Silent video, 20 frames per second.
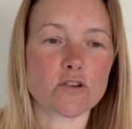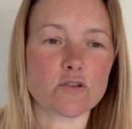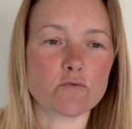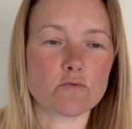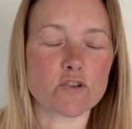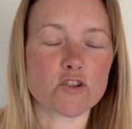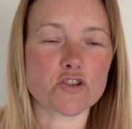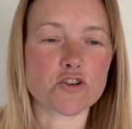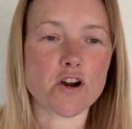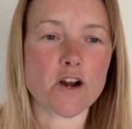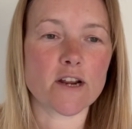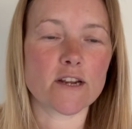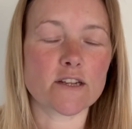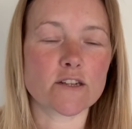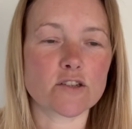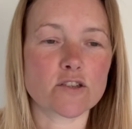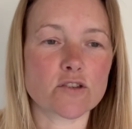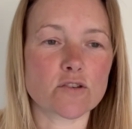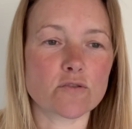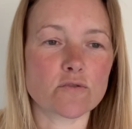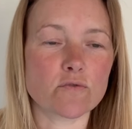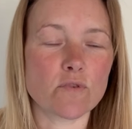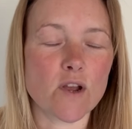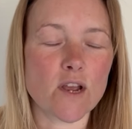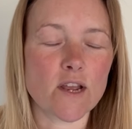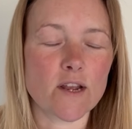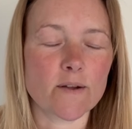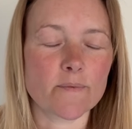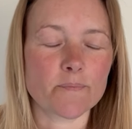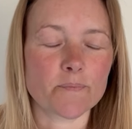you were trying to
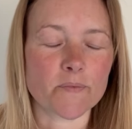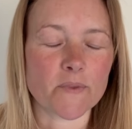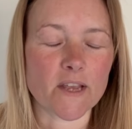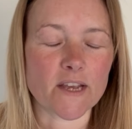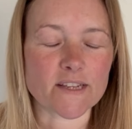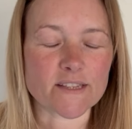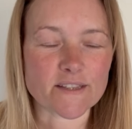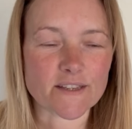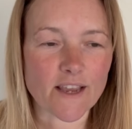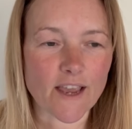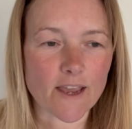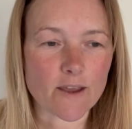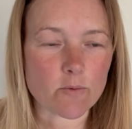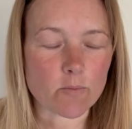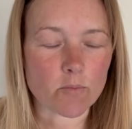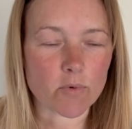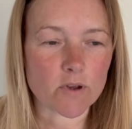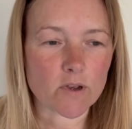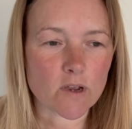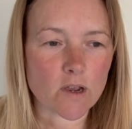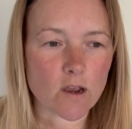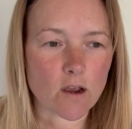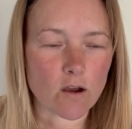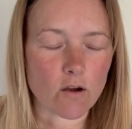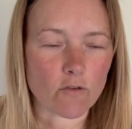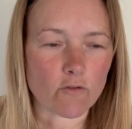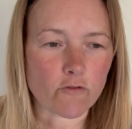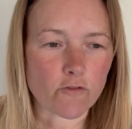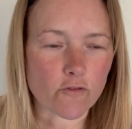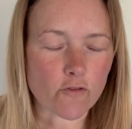escape
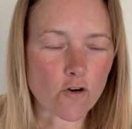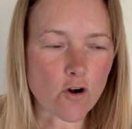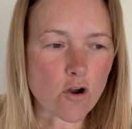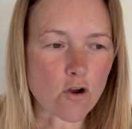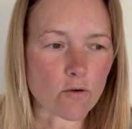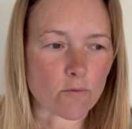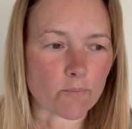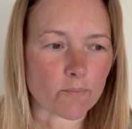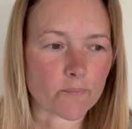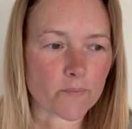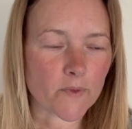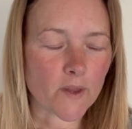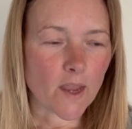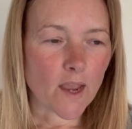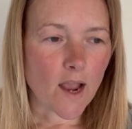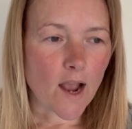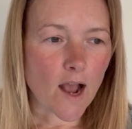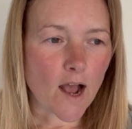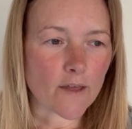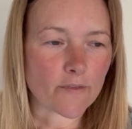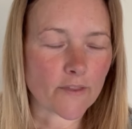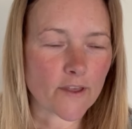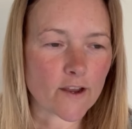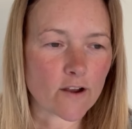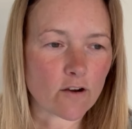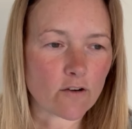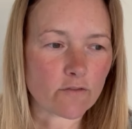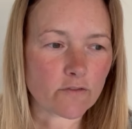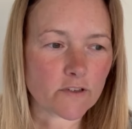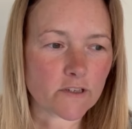from and they
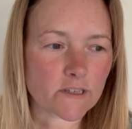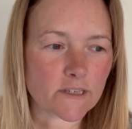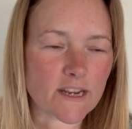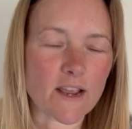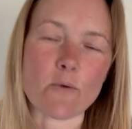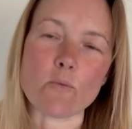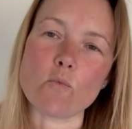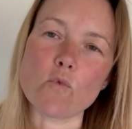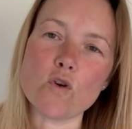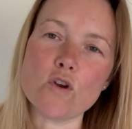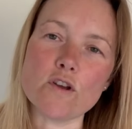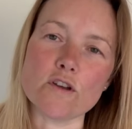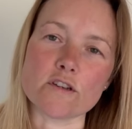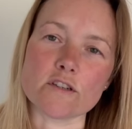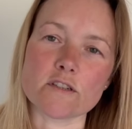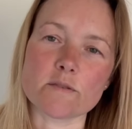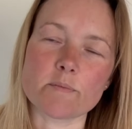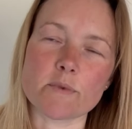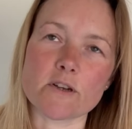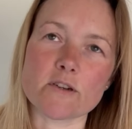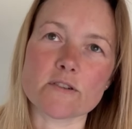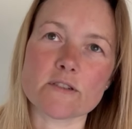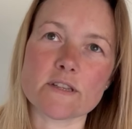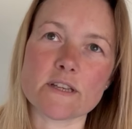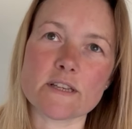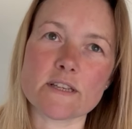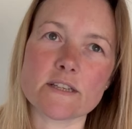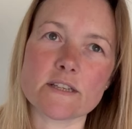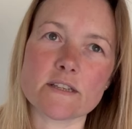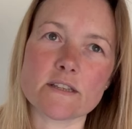often get worse because
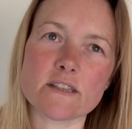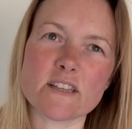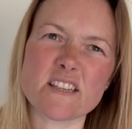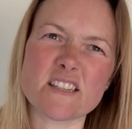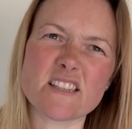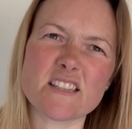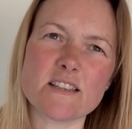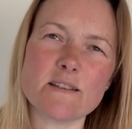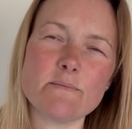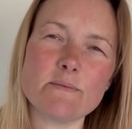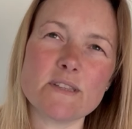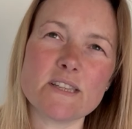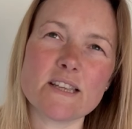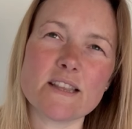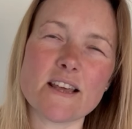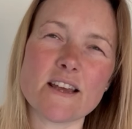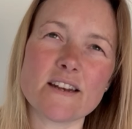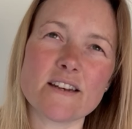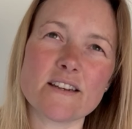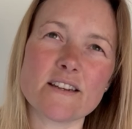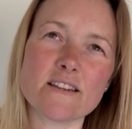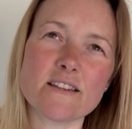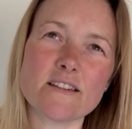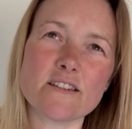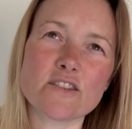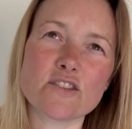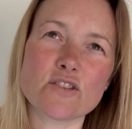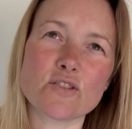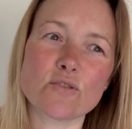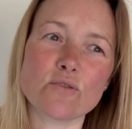they they seem to then
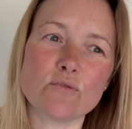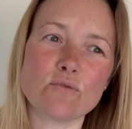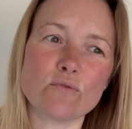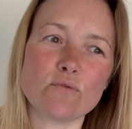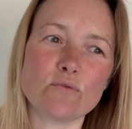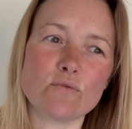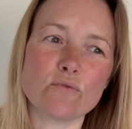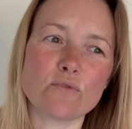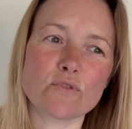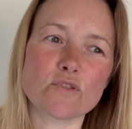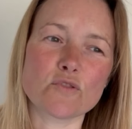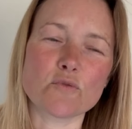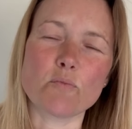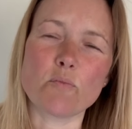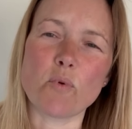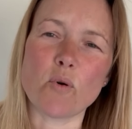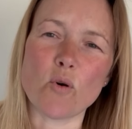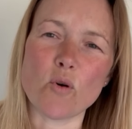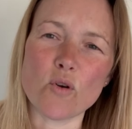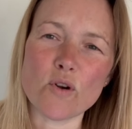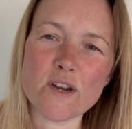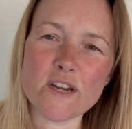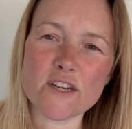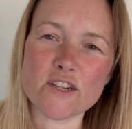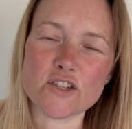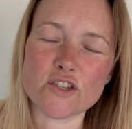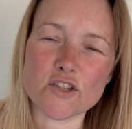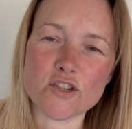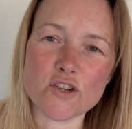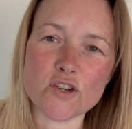need to to
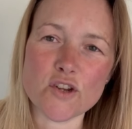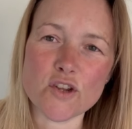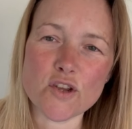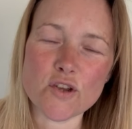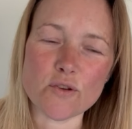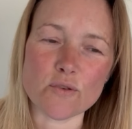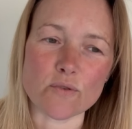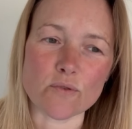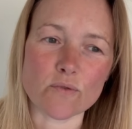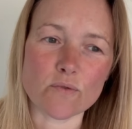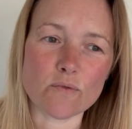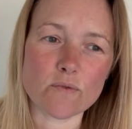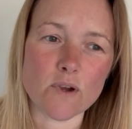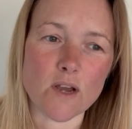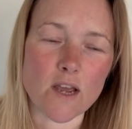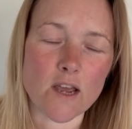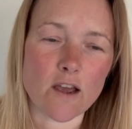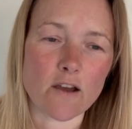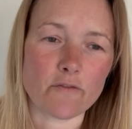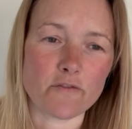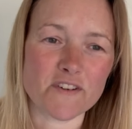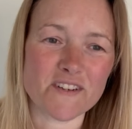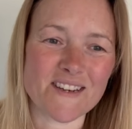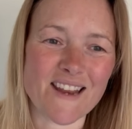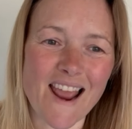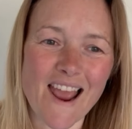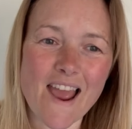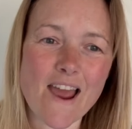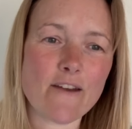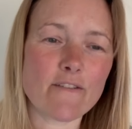punish you for
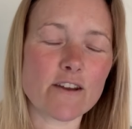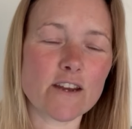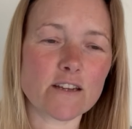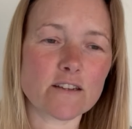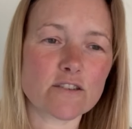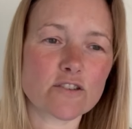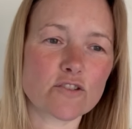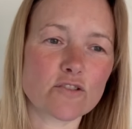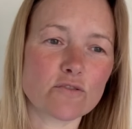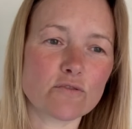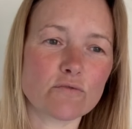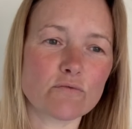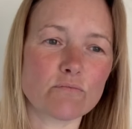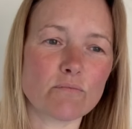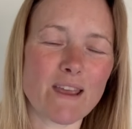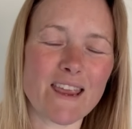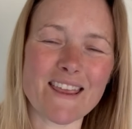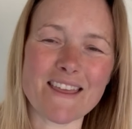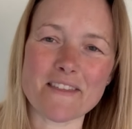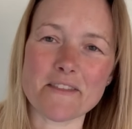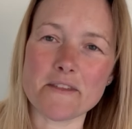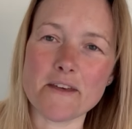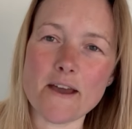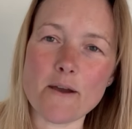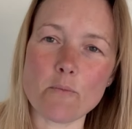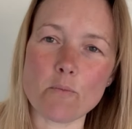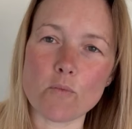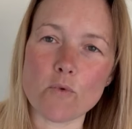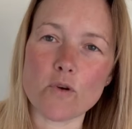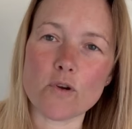daring to make
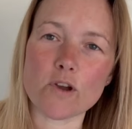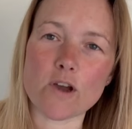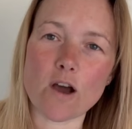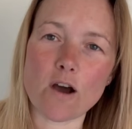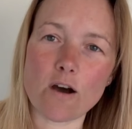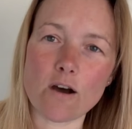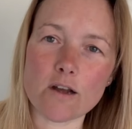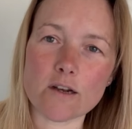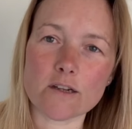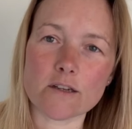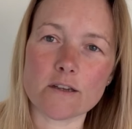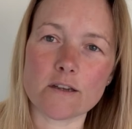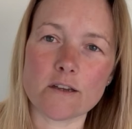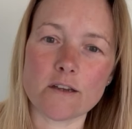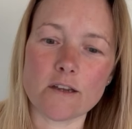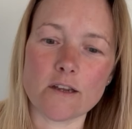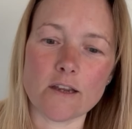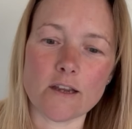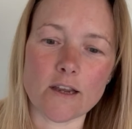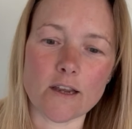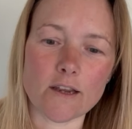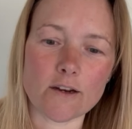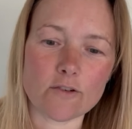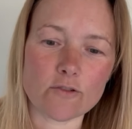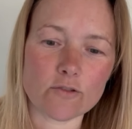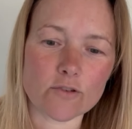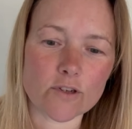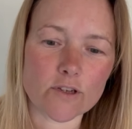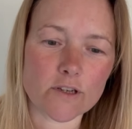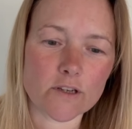them work harder in
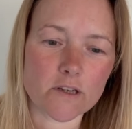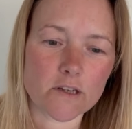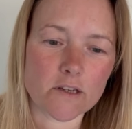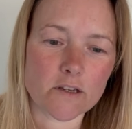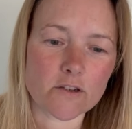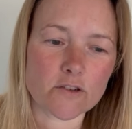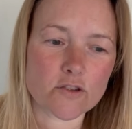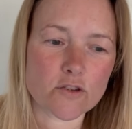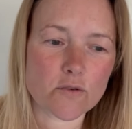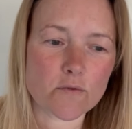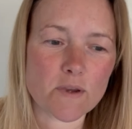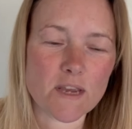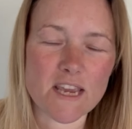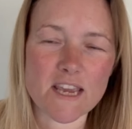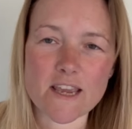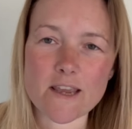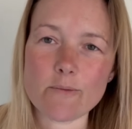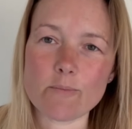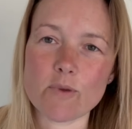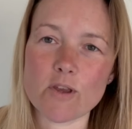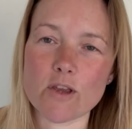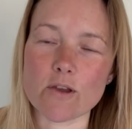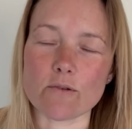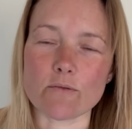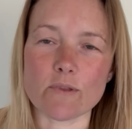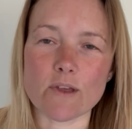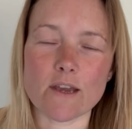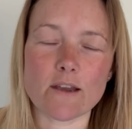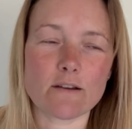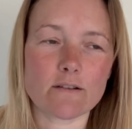order to keep you
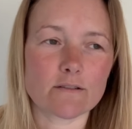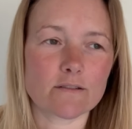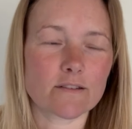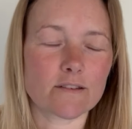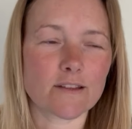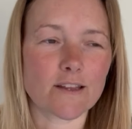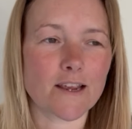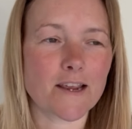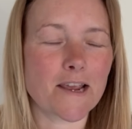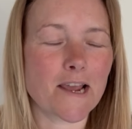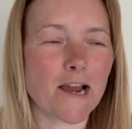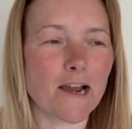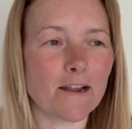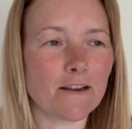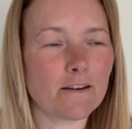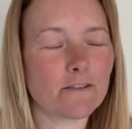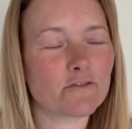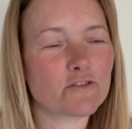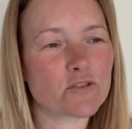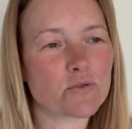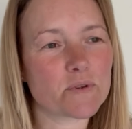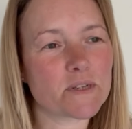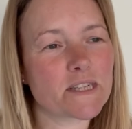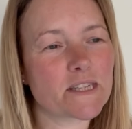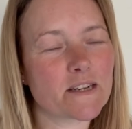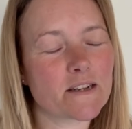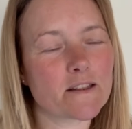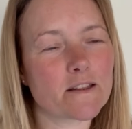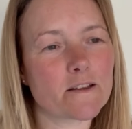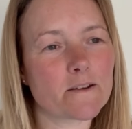they they kind of
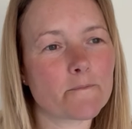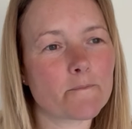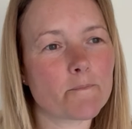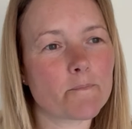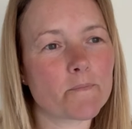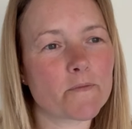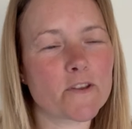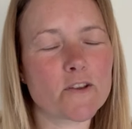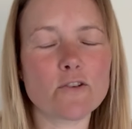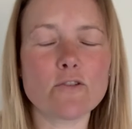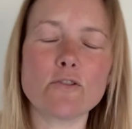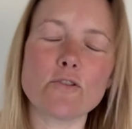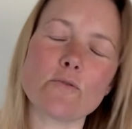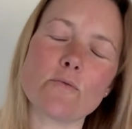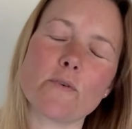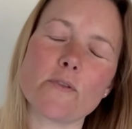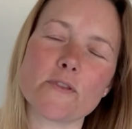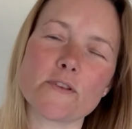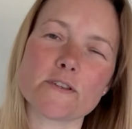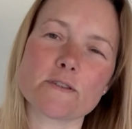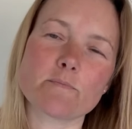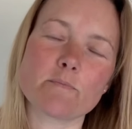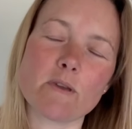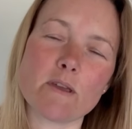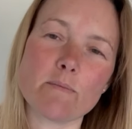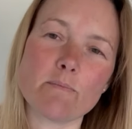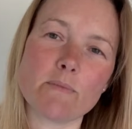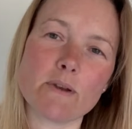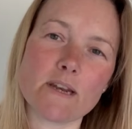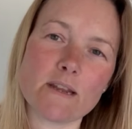twist it that you're the one that's
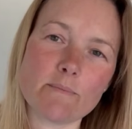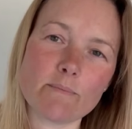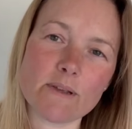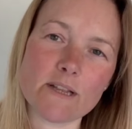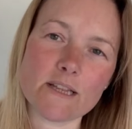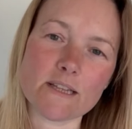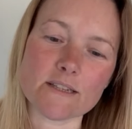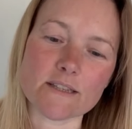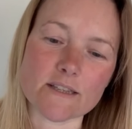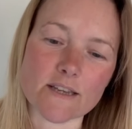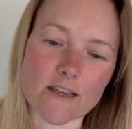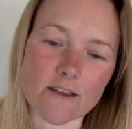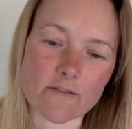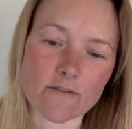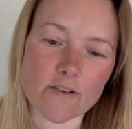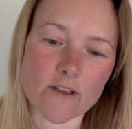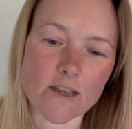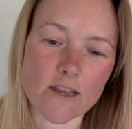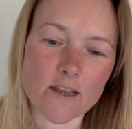being manipulative